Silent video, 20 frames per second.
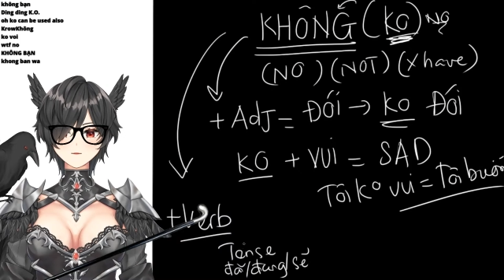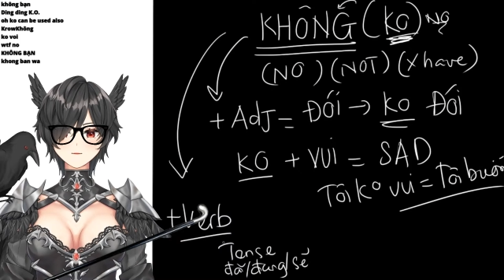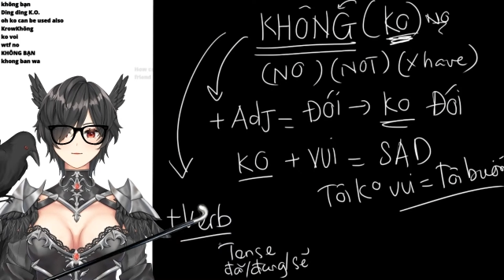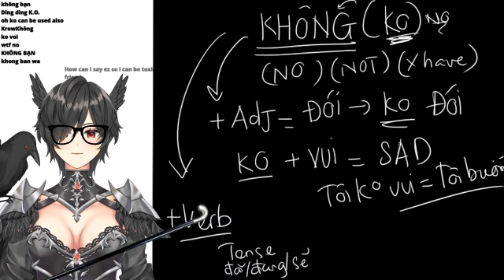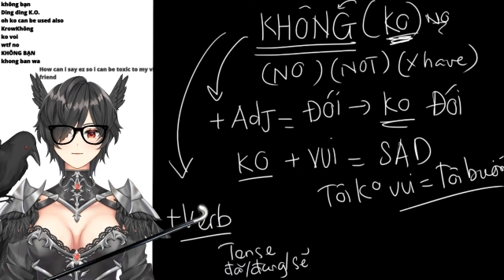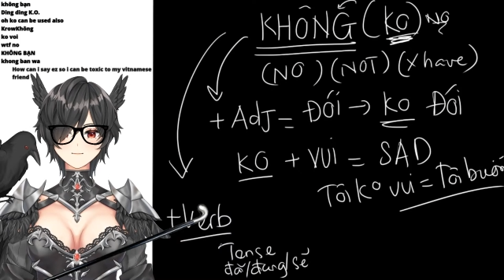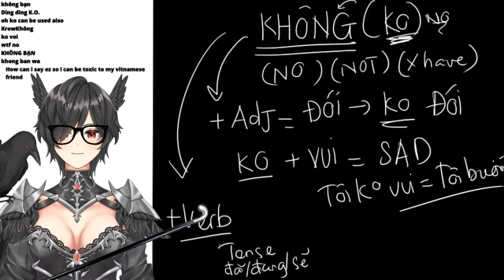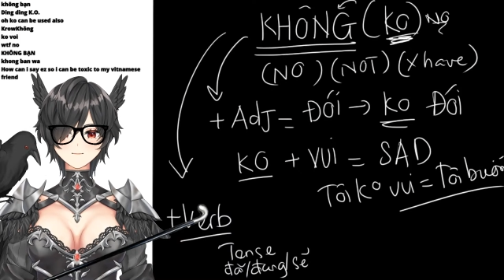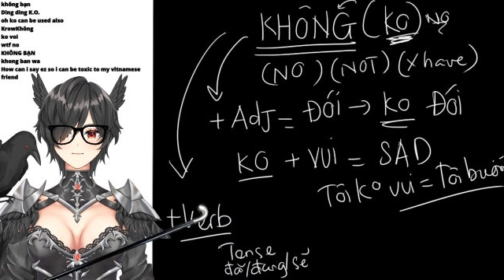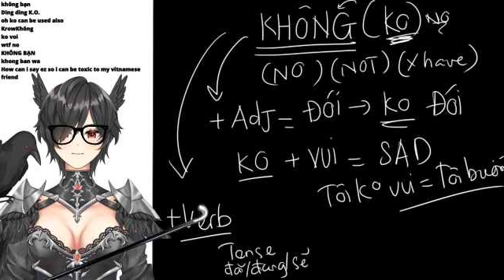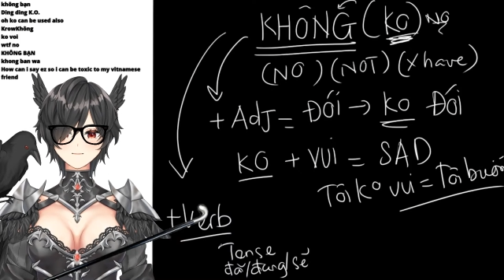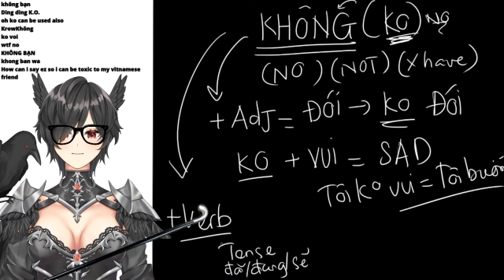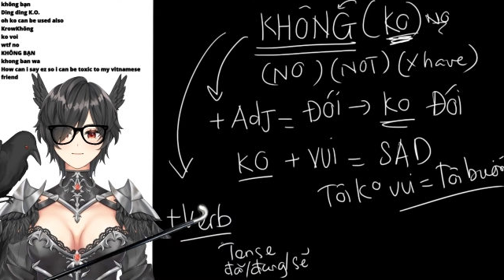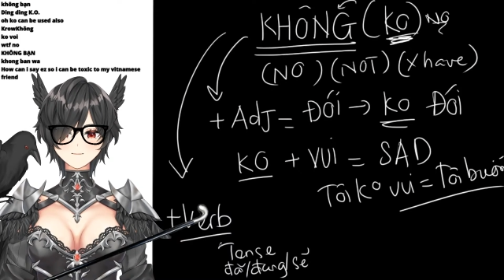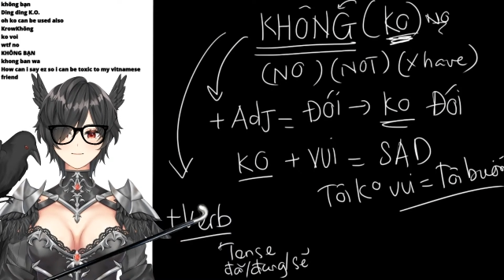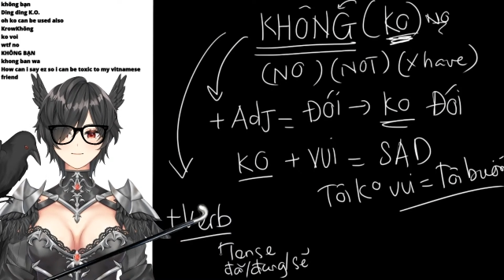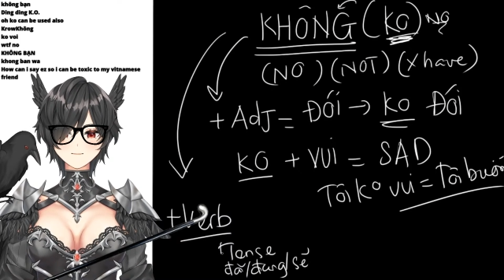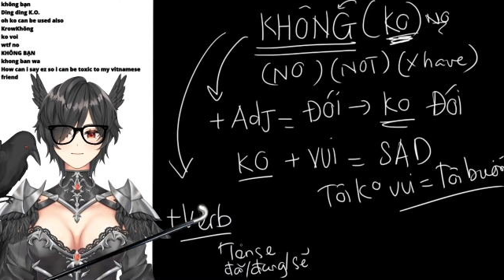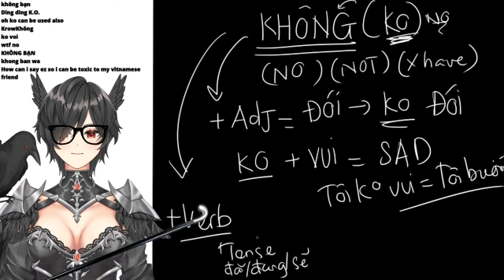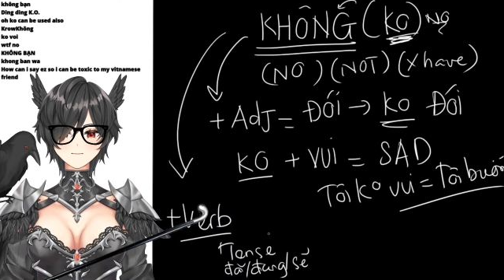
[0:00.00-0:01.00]
So
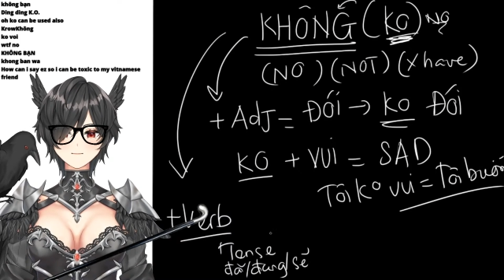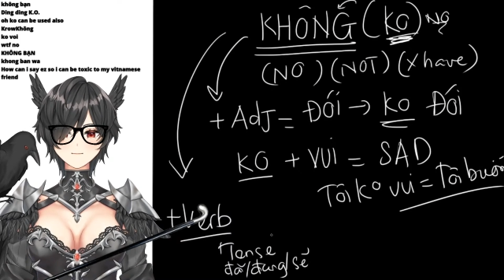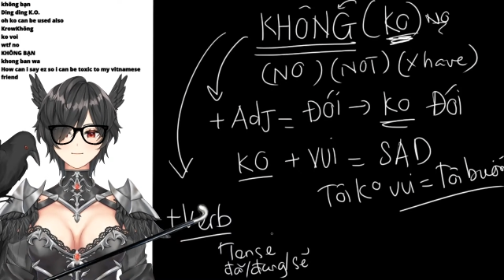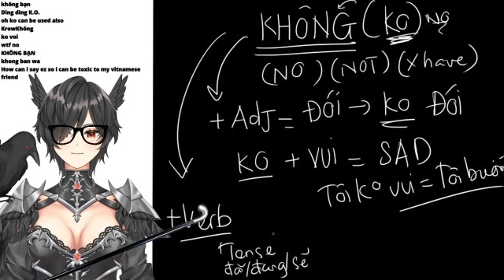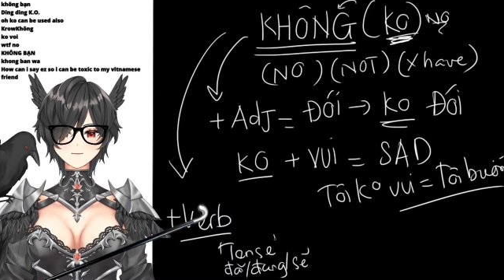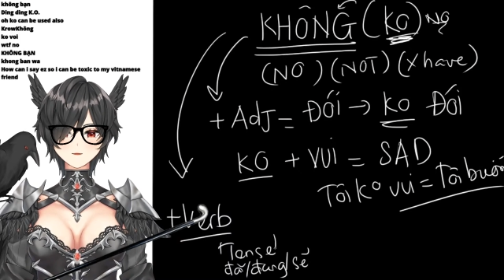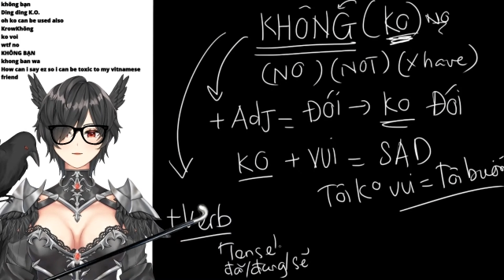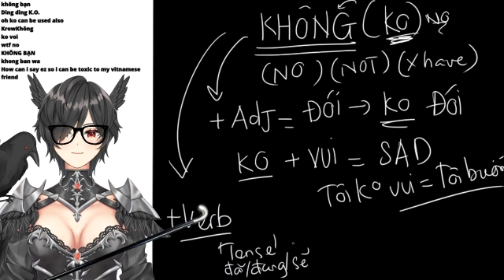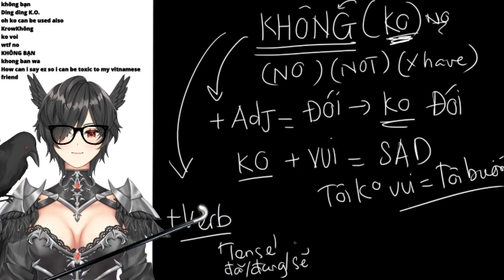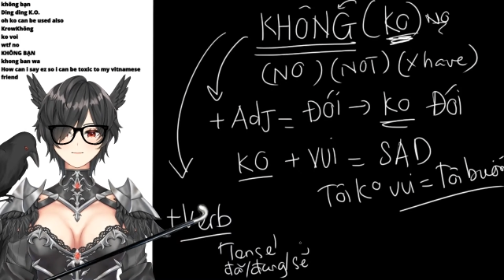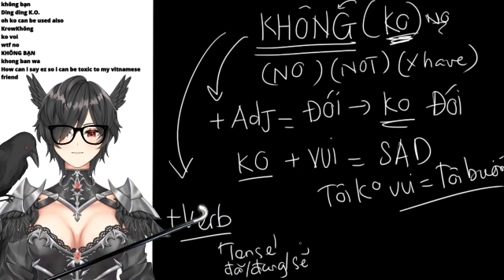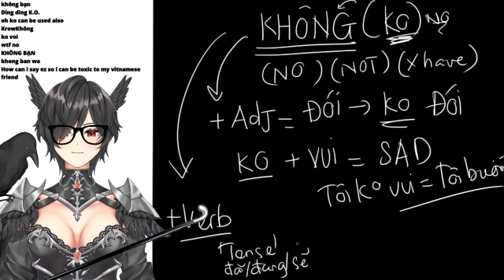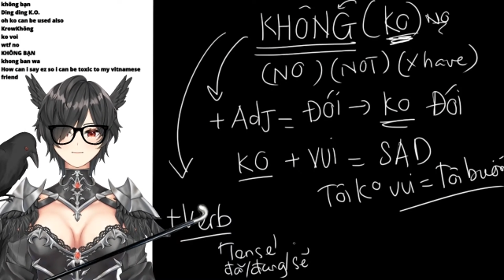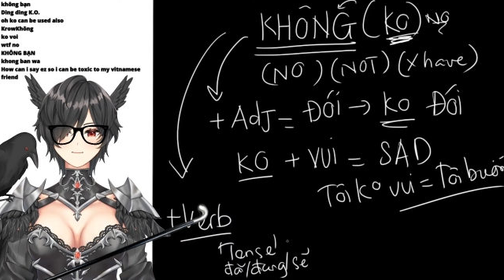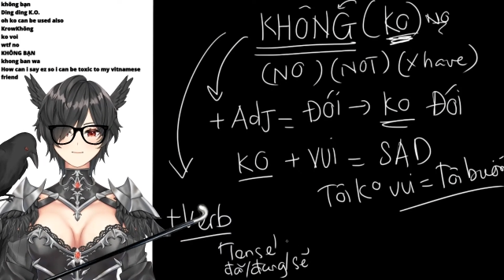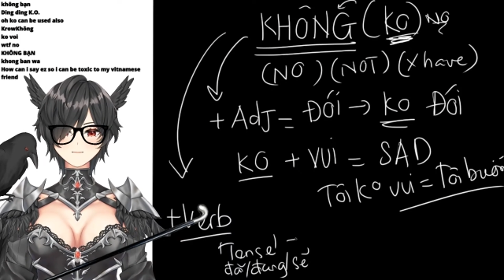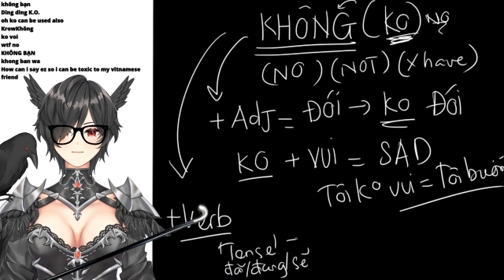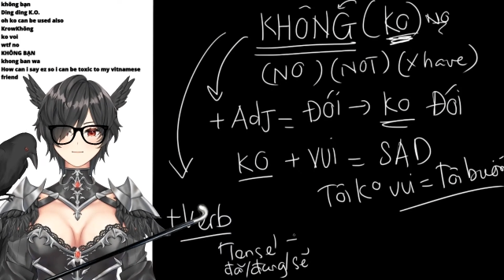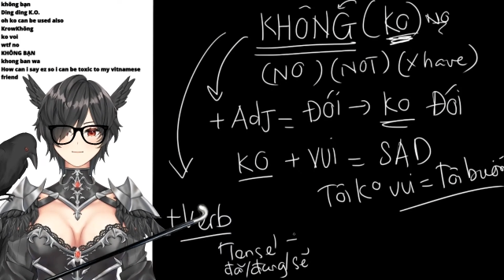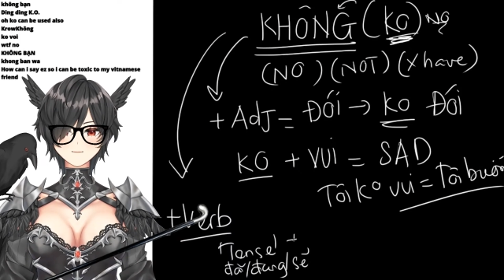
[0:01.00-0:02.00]
tense
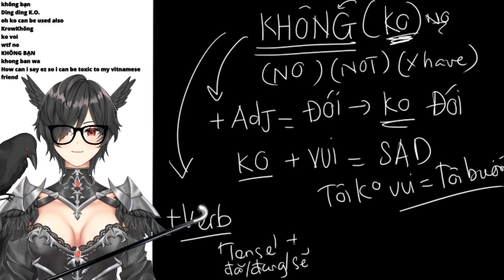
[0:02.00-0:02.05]
word,